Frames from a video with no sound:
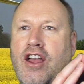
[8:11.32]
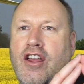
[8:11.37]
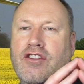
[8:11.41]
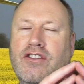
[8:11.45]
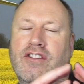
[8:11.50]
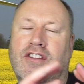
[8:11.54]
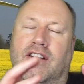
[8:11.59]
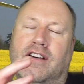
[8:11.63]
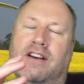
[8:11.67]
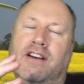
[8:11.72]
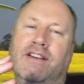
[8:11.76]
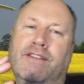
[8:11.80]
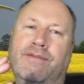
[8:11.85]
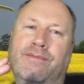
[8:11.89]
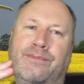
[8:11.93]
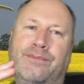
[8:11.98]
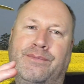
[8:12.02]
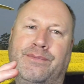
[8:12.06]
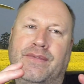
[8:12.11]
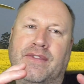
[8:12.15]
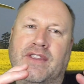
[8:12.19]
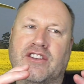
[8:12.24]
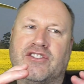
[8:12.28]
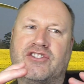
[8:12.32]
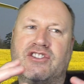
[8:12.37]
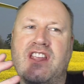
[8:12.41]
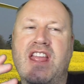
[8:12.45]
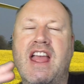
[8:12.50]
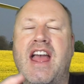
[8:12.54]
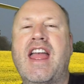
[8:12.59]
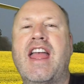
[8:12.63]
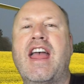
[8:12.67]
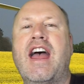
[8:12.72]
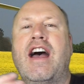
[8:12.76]
the
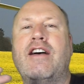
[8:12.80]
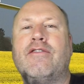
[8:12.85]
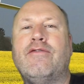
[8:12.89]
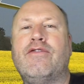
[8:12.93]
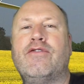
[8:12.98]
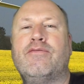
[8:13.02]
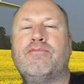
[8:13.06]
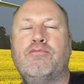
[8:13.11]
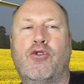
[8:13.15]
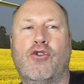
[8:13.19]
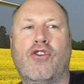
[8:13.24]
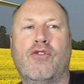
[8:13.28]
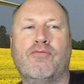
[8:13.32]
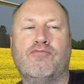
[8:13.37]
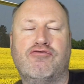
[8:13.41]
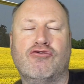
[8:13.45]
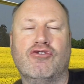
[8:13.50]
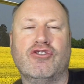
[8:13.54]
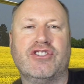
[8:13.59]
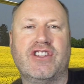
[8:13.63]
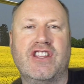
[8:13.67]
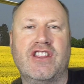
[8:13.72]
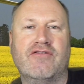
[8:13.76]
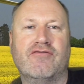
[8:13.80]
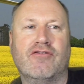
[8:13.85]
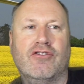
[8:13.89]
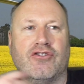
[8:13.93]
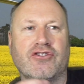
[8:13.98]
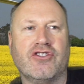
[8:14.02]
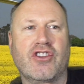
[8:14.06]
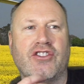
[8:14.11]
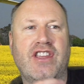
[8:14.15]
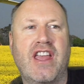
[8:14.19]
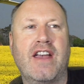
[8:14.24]
CAA have brought in the
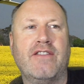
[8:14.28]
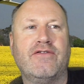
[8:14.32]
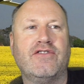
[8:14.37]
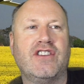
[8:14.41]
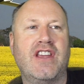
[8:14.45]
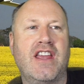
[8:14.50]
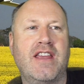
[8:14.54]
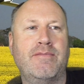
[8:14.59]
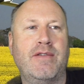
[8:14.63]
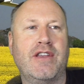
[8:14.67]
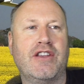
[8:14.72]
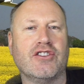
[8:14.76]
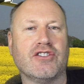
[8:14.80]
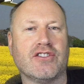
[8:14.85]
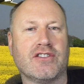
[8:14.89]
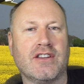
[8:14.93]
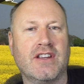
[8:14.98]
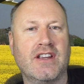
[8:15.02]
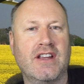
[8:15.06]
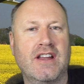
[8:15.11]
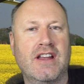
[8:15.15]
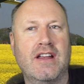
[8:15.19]
rules, or DFT, because